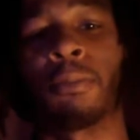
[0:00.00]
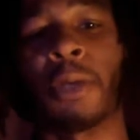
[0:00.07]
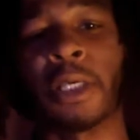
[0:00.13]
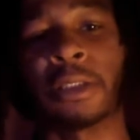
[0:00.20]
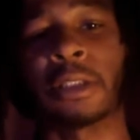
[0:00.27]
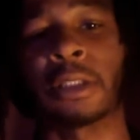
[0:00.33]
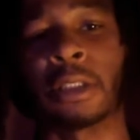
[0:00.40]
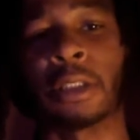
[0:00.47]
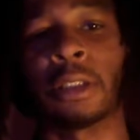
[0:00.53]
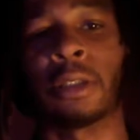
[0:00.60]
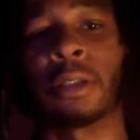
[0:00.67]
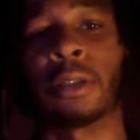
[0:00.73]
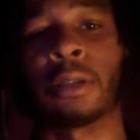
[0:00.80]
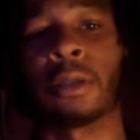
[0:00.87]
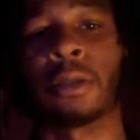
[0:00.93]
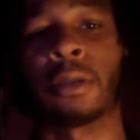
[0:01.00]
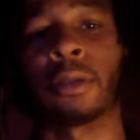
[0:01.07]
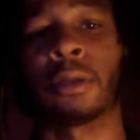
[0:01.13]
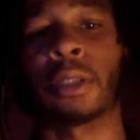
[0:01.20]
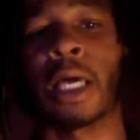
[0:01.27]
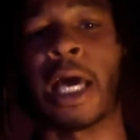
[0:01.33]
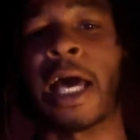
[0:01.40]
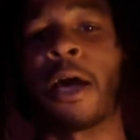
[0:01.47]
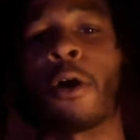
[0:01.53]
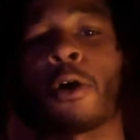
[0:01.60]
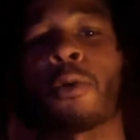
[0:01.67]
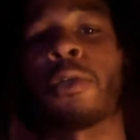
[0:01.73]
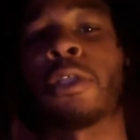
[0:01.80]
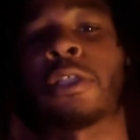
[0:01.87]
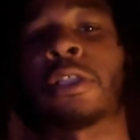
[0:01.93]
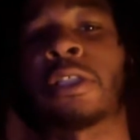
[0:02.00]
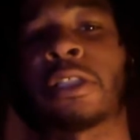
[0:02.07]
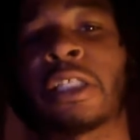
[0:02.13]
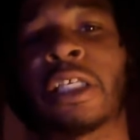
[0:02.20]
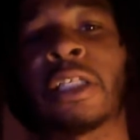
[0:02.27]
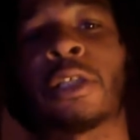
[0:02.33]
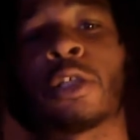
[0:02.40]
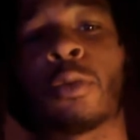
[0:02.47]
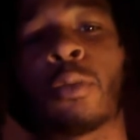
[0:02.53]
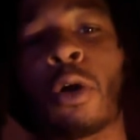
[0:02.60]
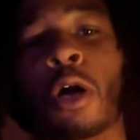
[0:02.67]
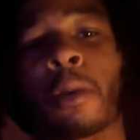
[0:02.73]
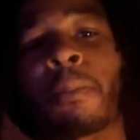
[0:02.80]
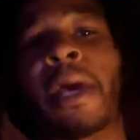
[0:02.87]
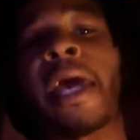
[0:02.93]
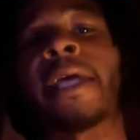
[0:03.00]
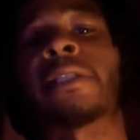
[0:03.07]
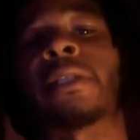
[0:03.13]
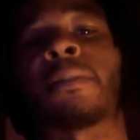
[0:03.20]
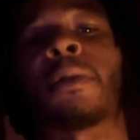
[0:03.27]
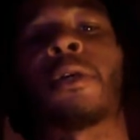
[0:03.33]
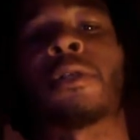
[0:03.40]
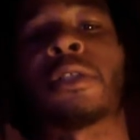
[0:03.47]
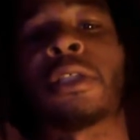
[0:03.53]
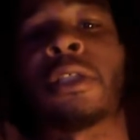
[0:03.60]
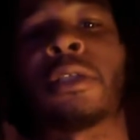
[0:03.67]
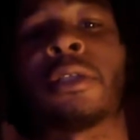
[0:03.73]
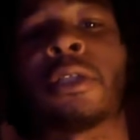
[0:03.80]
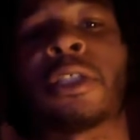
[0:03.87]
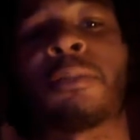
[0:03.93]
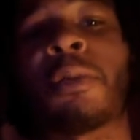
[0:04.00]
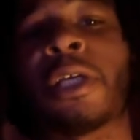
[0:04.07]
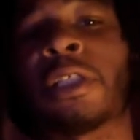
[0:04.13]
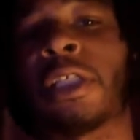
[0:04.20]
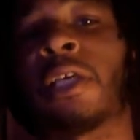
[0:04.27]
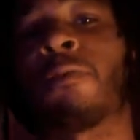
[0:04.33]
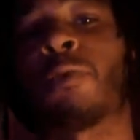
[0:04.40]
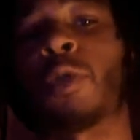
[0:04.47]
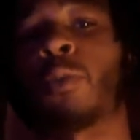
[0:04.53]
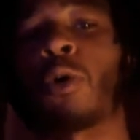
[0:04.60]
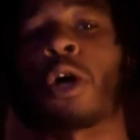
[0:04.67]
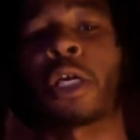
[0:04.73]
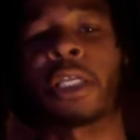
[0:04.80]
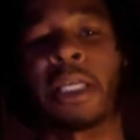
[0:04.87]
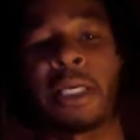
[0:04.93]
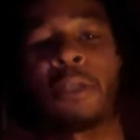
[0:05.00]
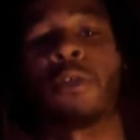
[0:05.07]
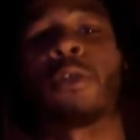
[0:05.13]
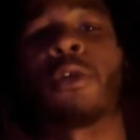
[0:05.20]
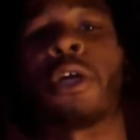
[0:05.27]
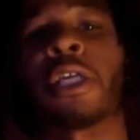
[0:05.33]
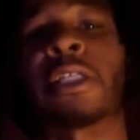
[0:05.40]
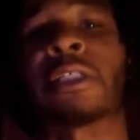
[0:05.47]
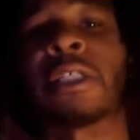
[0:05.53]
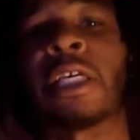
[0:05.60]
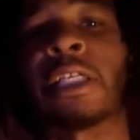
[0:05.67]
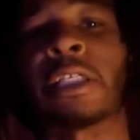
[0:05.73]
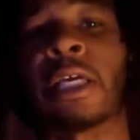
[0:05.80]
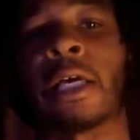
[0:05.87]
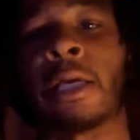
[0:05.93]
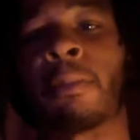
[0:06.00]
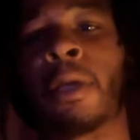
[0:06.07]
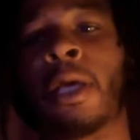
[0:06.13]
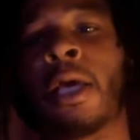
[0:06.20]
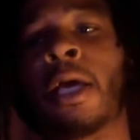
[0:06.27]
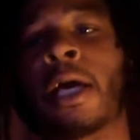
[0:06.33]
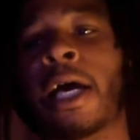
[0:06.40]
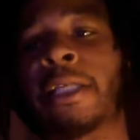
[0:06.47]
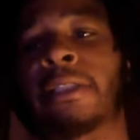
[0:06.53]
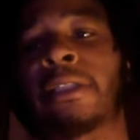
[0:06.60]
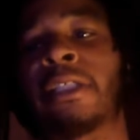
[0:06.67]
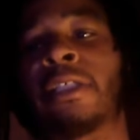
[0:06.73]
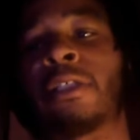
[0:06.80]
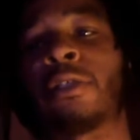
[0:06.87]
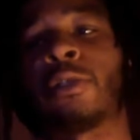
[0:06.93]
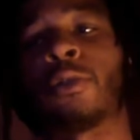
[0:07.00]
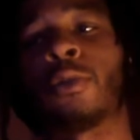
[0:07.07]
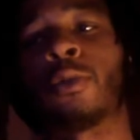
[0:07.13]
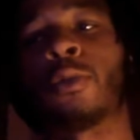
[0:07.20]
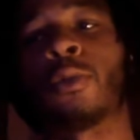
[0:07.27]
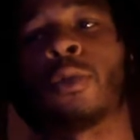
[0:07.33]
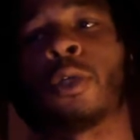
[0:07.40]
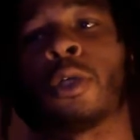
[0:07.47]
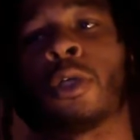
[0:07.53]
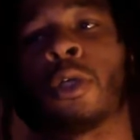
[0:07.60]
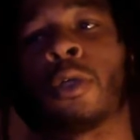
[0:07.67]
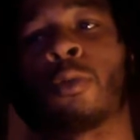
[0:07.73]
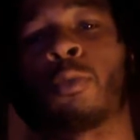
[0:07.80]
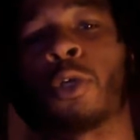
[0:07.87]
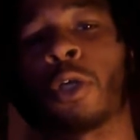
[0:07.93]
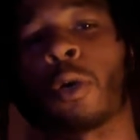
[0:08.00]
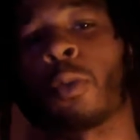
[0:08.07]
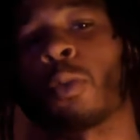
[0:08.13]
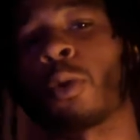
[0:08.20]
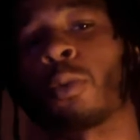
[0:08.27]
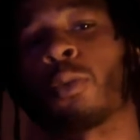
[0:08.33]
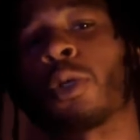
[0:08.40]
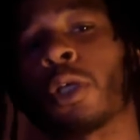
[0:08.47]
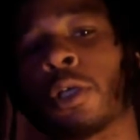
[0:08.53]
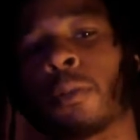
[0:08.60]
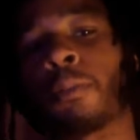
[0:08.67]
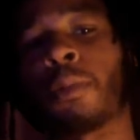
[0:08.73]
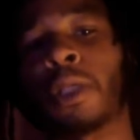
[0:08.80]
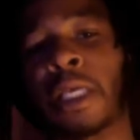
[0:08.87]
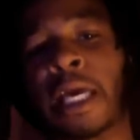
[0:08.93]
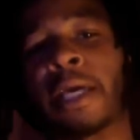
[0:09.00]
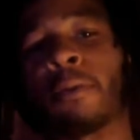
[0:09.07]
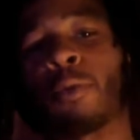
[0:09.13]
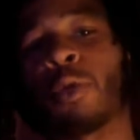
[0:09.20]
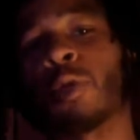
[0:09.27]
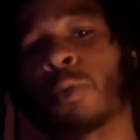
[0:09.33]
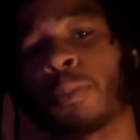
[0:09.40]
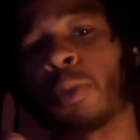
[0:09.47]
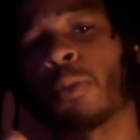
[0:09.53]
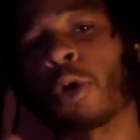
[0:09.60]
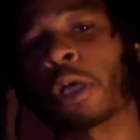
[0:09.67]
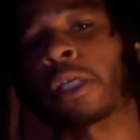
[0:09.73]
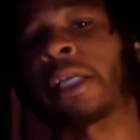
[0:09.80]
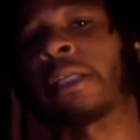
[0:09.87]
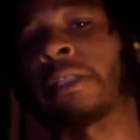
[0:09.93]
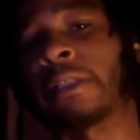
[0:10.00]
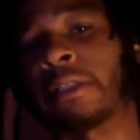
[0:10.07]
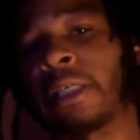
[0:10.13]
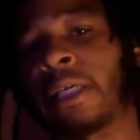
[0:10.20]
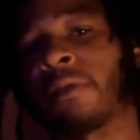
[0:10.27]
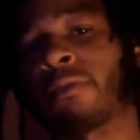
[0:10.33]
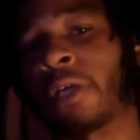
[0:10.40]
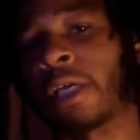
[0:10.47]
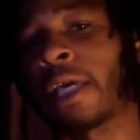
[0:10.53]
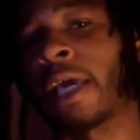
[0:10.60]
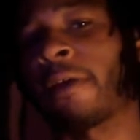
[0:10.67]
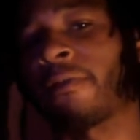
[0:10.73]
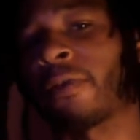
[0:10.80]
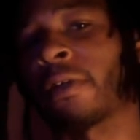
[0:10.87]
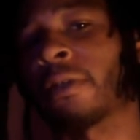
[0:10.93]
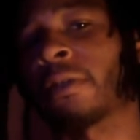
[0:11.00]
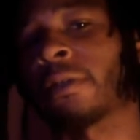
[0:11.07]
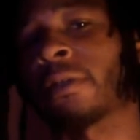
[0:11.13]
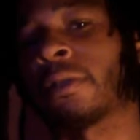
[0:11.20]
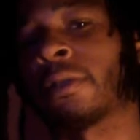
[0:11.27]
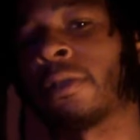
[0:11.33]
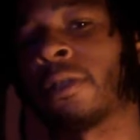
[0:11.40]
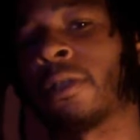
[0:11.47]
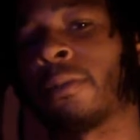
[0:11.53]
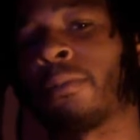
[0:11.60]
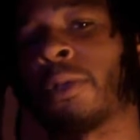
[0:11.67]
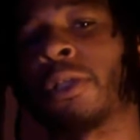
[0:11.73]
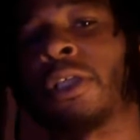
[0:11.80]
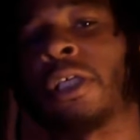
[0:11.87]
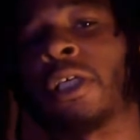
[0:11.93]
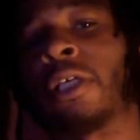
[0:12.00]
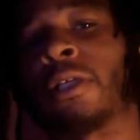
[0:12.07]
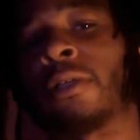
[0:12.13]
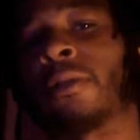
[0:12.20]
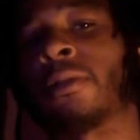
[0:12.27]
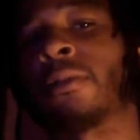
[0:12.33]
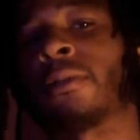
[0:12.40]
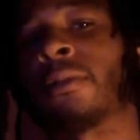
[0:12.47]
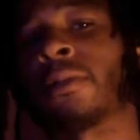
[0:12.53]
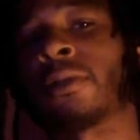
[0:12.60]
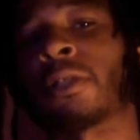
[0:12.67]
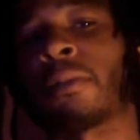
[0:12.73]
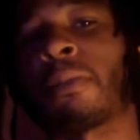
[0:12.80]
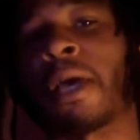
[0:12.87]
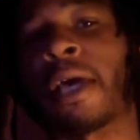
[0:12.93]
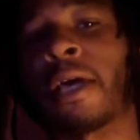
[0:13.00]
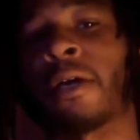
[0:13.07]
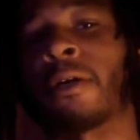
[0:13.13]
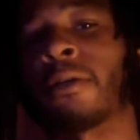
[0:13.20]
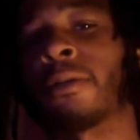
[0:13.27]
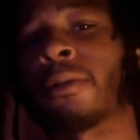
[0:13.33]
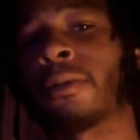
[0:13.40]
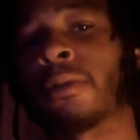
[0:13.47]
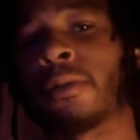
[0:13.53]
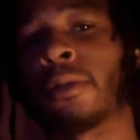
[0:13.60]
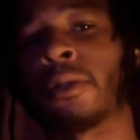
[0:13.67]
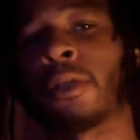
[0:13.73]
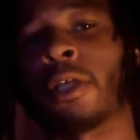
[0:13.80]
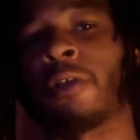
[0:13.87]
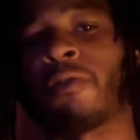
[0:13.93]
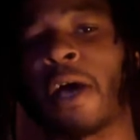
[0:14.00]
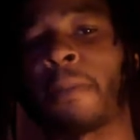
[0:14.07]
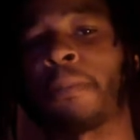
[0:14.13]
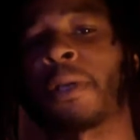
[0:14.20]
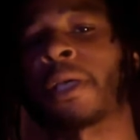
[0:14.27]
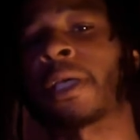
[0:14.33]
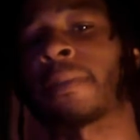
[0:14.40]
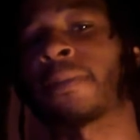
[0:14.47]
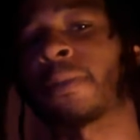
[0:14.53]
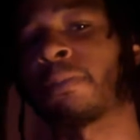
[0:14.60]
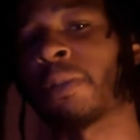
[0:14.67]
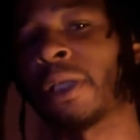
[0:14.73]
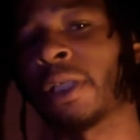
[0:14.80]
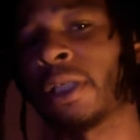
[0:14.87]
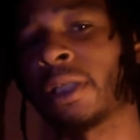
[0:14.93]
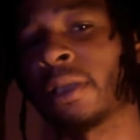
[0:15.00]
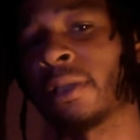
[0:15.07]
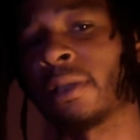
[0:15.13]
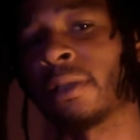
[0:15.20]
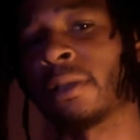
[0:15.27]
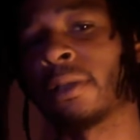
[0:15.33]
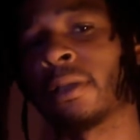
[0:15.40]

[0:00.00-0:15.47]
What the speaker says: basically, I always tend to walk past a person, especially if we walking out the door at the same time. I tend to, we'll be walking at the same rate at first, but then somehow, if I pick up speed